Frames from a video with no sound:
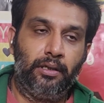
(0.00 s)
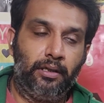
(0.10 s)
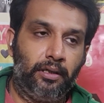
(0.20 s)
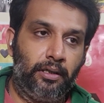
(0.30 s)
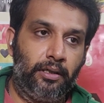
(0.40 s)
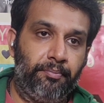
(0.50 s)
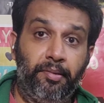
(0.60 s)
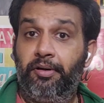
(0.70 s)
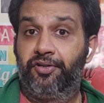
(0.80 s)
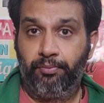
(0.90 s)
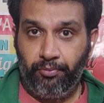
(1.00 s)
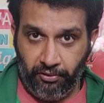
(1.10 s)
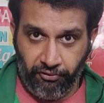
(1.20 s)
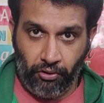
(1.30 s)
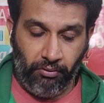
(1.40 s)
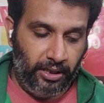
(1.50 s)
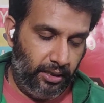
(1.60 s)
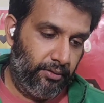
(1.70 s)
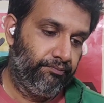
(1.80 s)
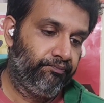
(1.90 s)
publish a book for a
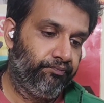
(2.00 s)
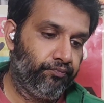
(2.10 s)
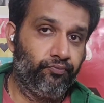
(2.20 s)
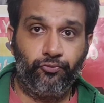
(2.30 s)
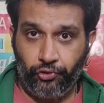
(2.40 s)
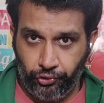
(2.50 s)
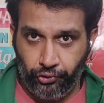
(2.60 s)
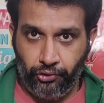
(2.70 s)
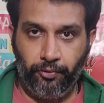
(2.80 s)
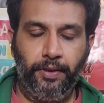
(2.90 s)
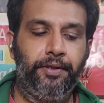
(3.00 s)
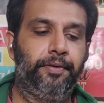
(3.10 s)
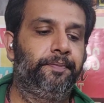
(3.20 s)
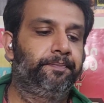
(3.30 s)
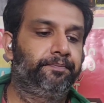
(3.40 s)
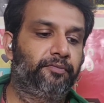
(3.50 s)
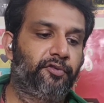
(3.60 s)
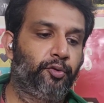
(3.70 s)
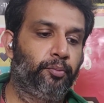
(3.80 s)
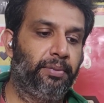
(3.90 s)
while, you should do it.
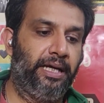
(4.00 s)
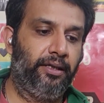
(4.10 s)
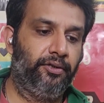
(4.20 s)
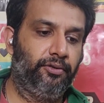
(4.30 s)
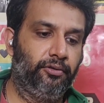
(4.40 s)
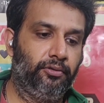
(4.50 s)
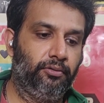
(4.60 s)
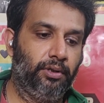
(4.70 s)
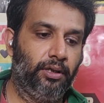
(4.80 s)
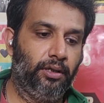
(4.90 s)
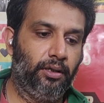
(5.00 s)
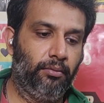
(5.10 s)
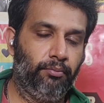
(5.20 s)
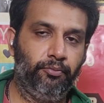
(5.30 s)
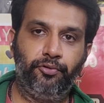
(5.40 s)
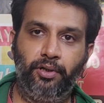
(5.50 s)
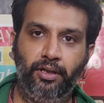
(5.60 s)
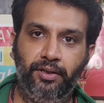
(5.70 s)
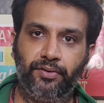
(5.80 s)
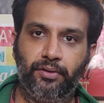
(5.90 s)
If you've been planning to
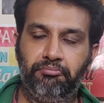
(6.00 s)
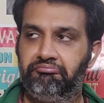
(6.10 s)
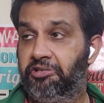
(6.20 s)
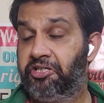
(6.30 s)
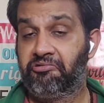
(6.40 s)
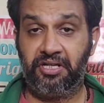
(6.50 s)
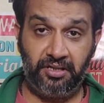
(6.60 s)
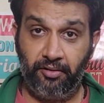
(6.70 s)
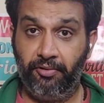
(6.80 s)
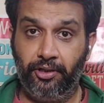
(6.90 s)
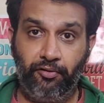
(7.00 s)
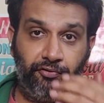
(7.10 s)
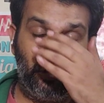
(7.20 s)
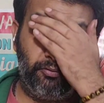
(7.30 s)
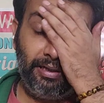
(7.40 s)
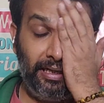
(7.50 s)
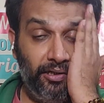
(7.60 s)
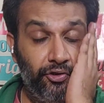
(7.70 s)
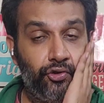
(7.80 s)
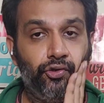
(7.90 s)
release an interesting video for a
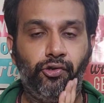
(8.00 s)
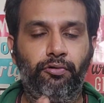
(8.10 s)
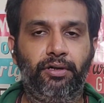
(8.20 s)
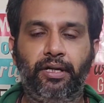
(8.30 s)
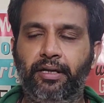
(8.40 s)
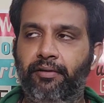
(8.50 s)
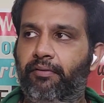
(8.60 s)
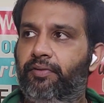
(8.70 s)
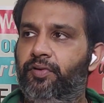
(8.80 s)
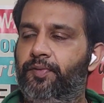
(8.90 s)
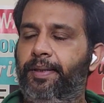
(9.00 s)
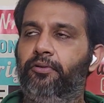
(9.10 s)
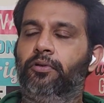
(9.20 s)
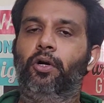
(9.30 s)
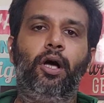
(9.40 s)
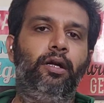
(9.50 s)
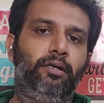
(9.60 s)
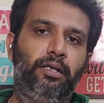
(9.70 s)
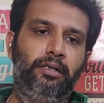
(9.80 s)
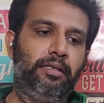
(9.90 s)
while, you should do it. With respect to
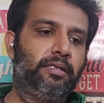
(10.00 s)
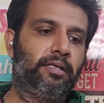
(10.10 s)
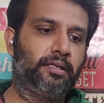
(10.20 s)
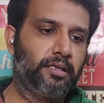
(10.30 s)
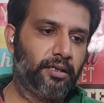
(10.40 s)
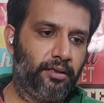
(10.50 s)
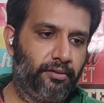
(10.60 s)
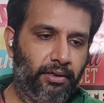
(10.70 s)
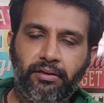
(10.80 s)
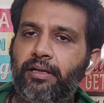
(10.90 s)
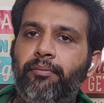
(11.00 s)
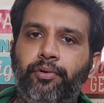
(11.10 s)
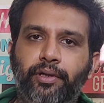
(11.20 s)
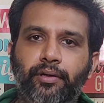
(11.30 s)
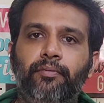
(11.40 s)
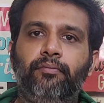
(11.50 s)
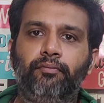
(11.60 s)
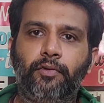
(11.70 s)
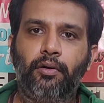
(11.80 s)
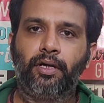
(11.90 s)
content, it's a great time period.
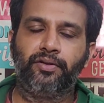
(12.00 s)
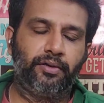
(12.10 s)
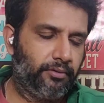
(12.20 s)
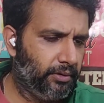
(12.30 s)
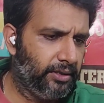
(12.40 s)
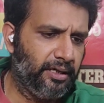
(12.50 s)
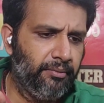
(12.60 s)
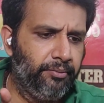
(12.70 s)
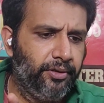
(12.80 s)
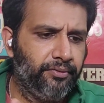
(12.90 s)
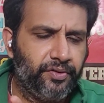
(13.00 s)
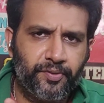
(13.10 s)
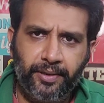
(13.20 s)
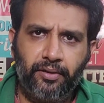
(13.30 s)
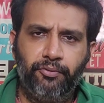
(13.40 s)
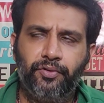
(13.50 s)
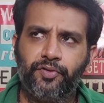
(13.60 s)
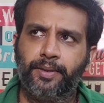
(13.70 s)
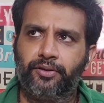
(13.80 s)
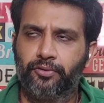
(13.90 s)
Okay, it's a great time period with
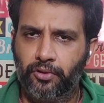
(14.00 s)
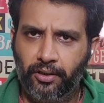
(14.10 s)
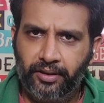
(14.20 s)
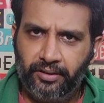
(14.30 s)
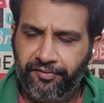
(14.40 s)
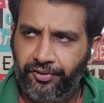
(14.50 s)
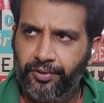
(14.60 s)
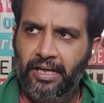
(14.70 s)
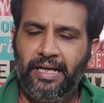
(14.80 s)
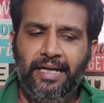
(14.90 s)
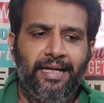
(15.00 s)
respect to content. If you're